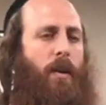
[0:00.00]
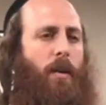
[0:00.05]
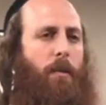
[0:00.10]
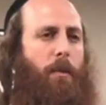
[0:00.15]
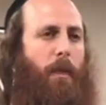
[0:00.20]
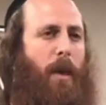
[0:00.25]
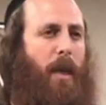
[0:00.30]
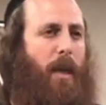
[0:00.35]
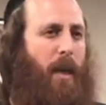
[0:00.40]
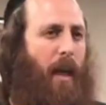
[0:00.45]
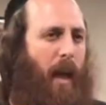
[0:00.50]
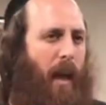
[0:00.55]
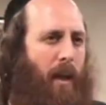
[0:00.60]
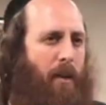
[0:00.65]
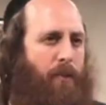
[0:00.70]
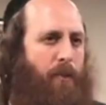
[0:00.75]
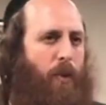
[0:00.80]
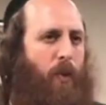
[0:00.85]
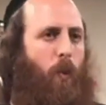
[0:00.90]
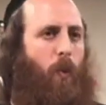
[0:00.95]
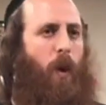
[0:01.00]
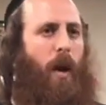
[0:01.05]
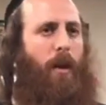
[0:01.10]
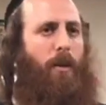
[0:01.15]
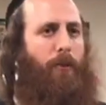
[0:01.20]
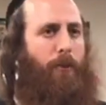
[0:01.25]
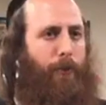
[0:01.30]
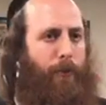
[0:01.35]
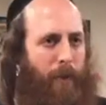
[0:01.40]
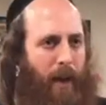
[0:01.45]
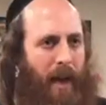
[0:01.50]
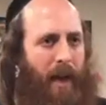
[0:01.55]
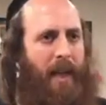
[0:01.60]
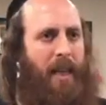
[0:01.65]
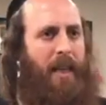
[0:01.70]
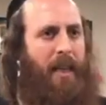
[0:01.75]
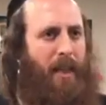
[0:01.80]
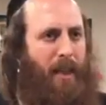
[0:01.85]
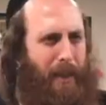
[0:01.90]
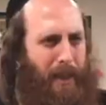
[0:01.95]
Make everyone
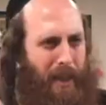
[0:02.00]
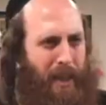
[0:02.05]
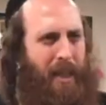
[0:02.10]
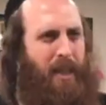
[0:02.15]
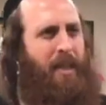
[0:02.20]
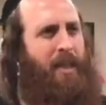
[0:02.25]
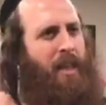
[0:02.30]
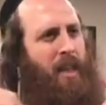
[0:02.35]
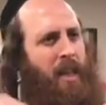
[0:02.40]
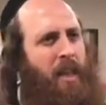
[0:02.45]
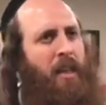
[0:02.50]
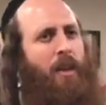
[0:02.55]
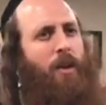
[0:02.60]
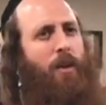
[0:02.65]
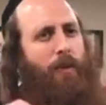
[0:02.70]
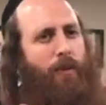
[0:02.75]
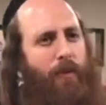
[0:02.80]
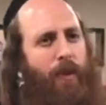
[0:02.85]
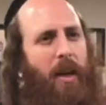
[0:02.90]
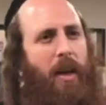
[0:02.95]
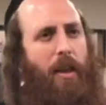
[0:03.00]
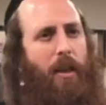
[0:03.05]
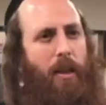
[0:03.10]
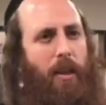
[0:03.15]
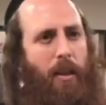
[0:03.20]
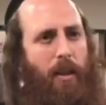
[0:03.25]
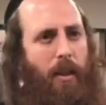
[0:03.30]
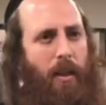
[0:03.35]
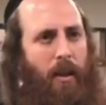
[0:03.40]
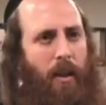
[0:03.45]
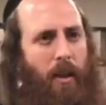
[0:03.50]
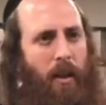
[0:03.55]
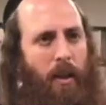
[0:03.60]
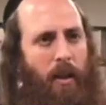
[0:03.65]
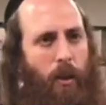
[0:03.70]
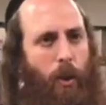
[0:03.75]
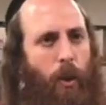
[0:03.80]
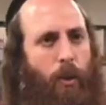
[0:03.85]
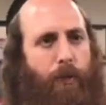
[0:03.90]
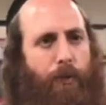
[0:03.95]
find their inner faith.
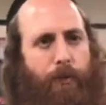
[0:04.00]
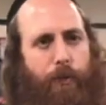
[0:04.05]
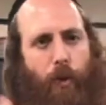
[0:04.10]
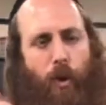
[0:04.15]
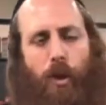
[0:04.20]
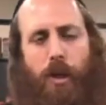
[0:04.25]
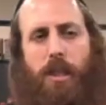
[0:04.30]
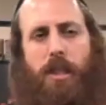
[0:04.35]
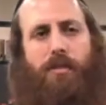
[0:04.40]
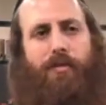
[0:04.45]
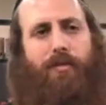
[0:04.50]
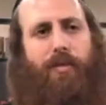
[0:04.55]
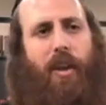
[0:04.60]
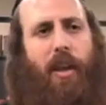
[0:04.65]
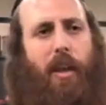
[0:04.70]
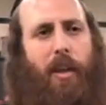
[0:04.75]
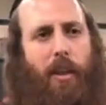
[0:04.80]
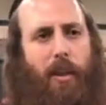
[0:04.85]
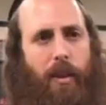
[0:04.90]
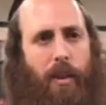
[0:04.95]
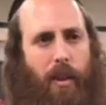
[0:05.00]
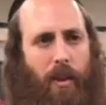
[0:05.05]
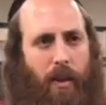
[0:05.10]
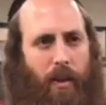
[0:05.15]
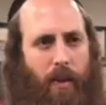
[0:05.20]
Don't force faith.